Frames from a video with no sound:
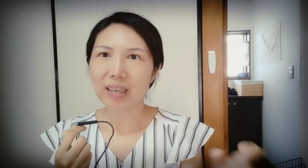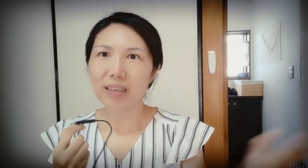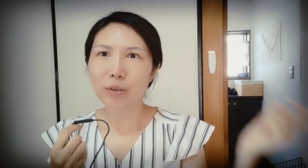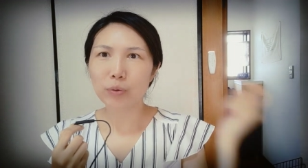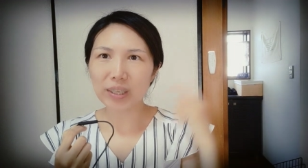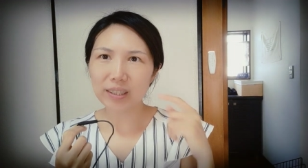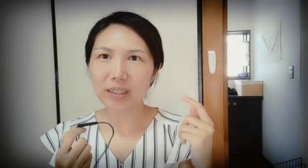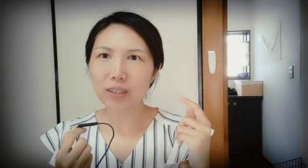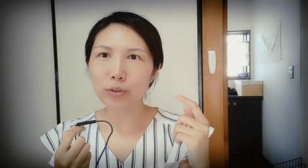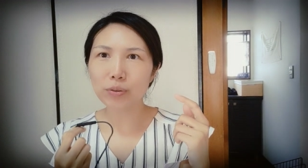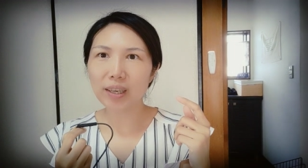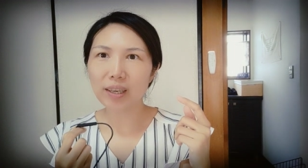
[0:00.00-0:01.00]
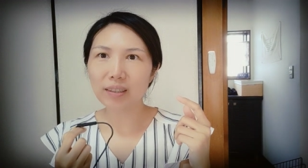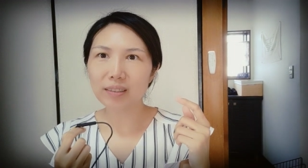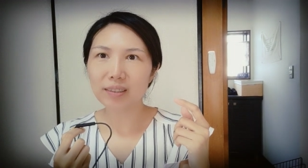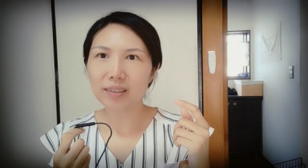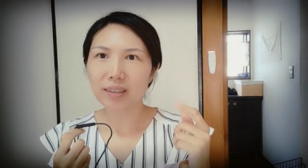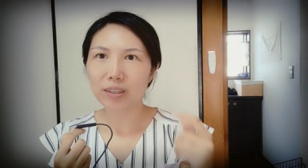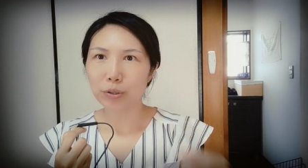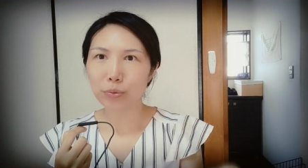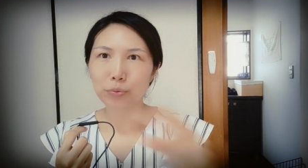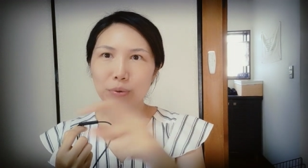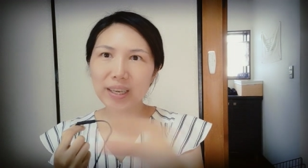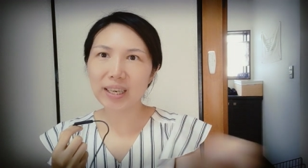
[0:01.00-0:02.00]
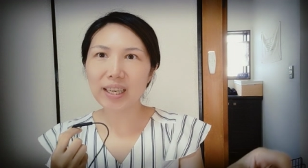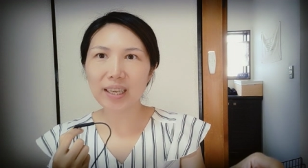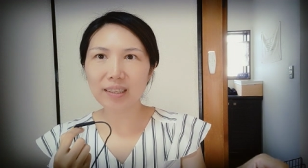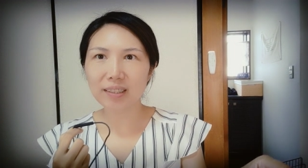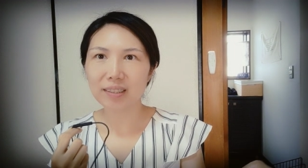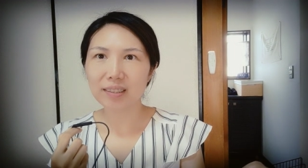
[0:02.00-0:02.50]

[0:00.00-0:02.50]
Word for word: you listen to it, you read it,